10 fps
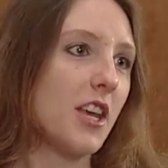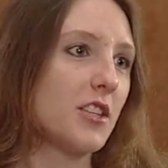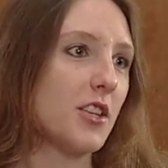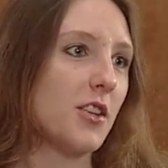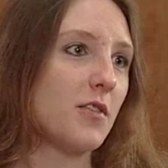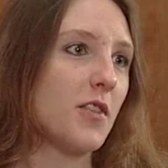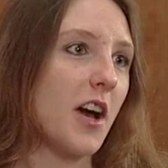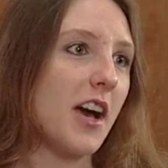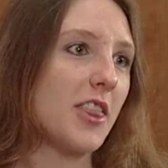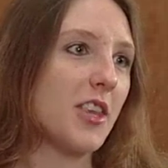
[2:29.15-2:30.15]
to you've
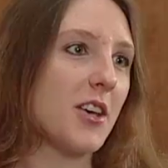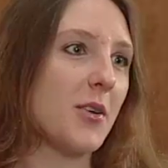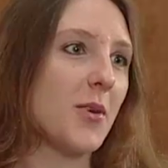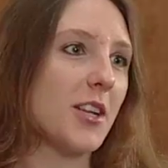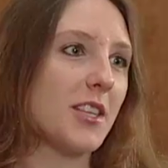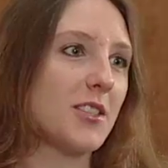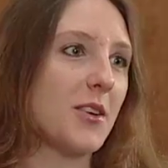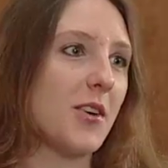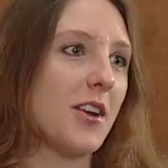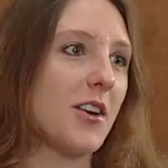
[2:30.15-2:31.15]
got the work that's
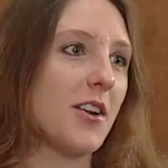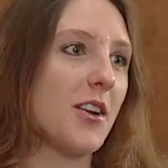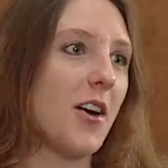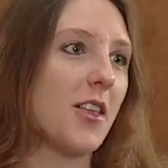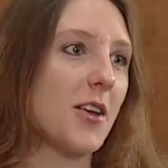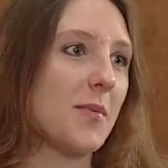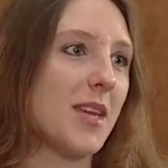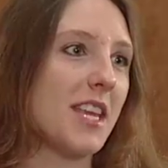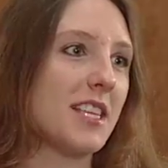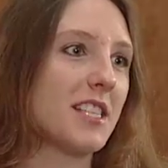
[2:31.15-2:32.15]
going on all the
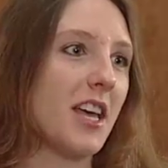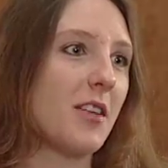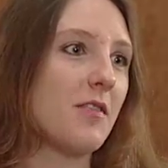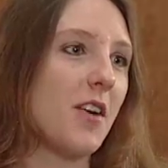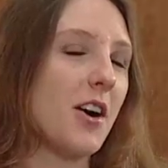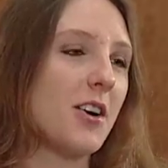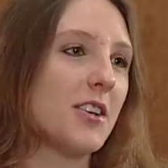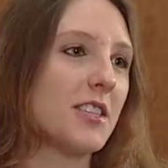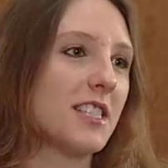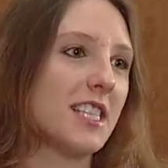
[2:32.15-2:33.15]
committees like
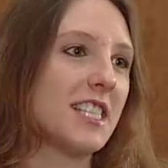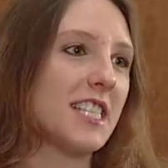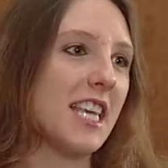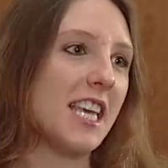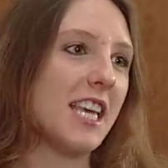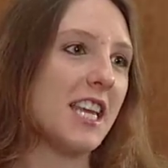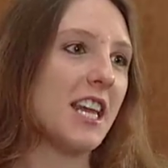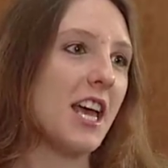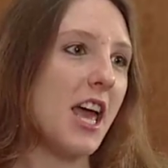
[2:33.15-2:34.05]
falls and skin,